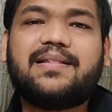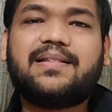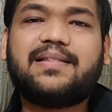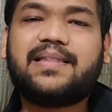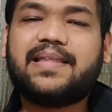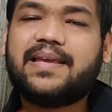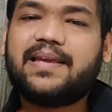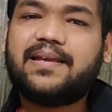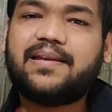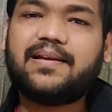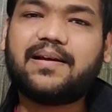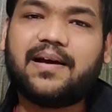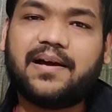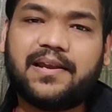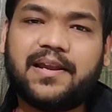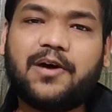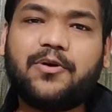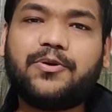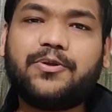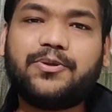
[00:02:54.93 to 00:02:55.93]
they
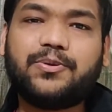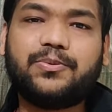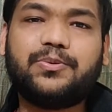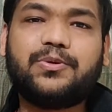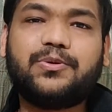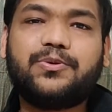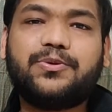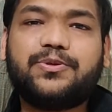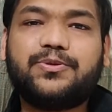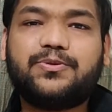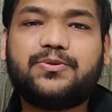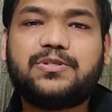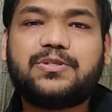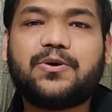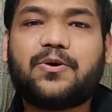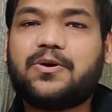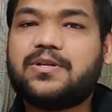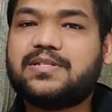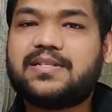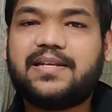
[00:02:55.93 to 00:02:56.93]
allowed you to
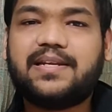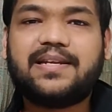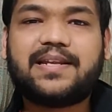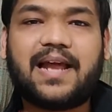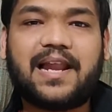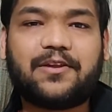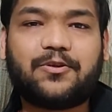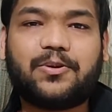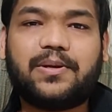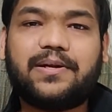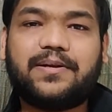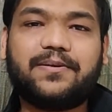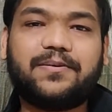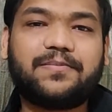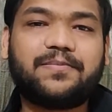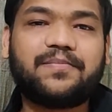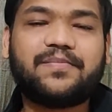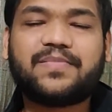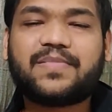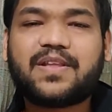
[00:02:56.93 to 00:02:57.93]
use on-screen calculator.
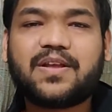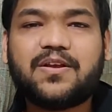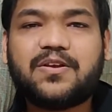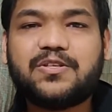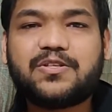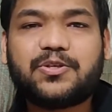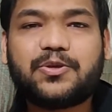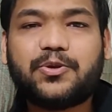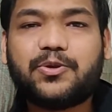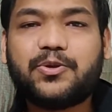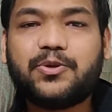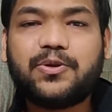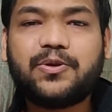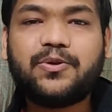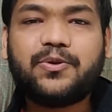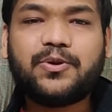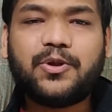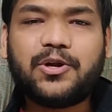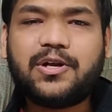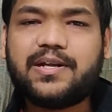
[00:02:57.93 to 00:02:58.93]
So you
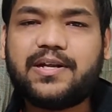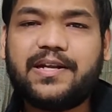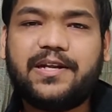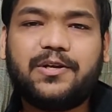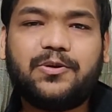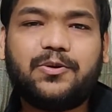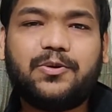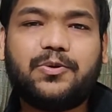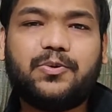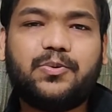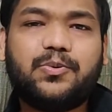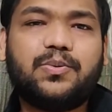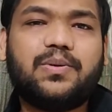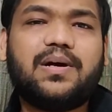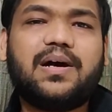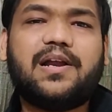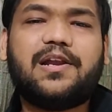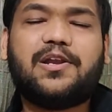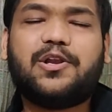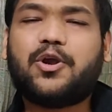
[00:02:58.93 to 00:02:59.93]
do not need to do
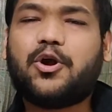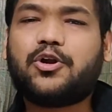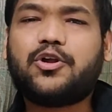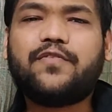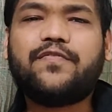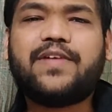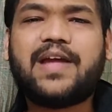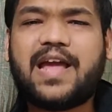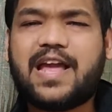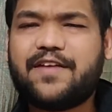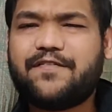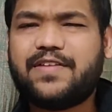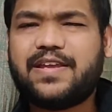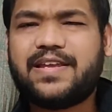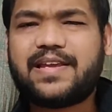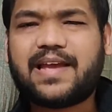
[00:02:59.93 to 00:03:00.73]
a lot of heavy